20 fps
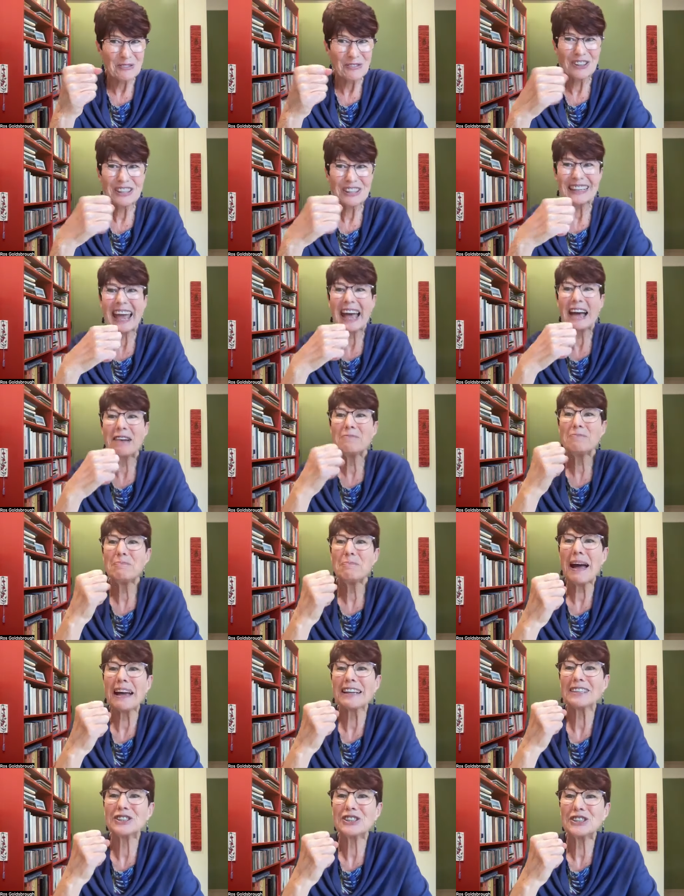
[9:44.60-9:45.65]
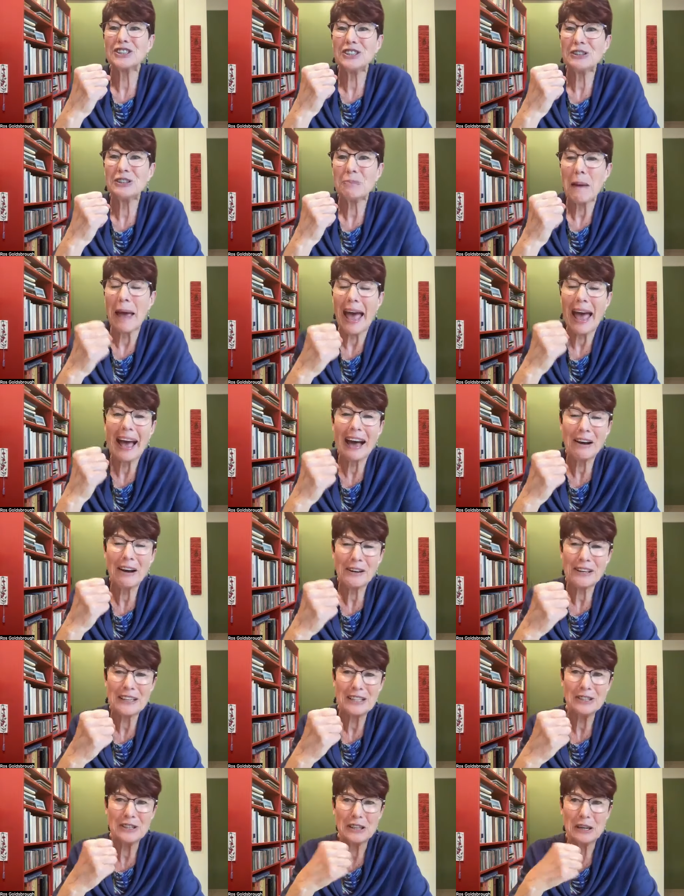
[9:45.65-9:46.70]
Think how much
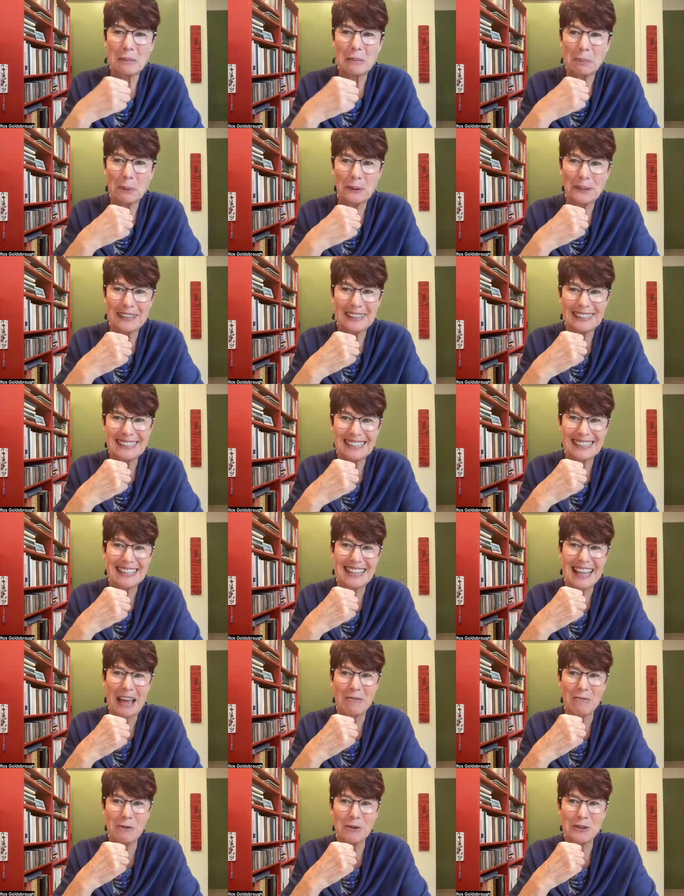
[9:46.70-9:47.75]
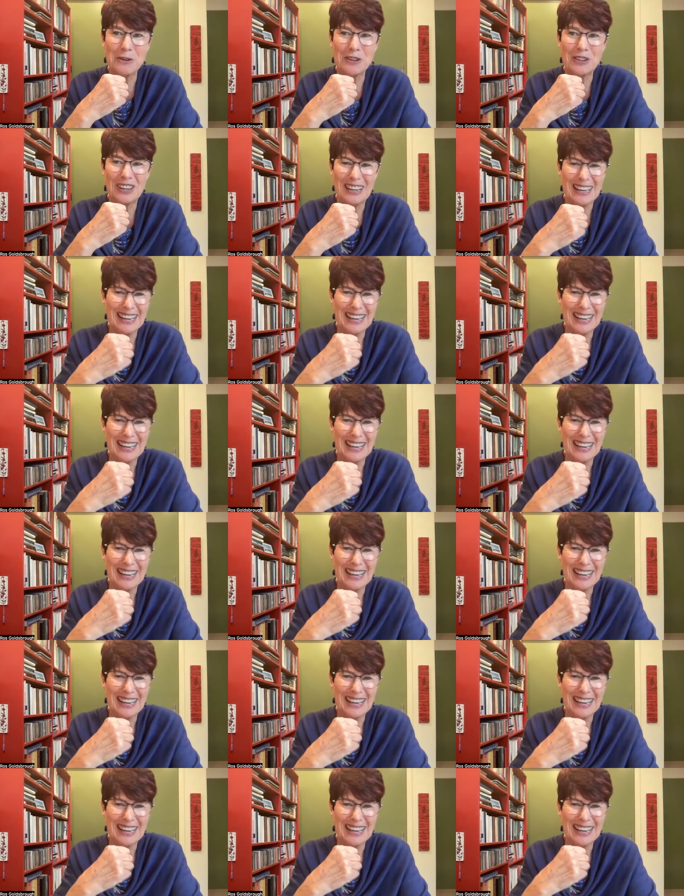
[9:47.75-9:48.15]
power you can put into that word,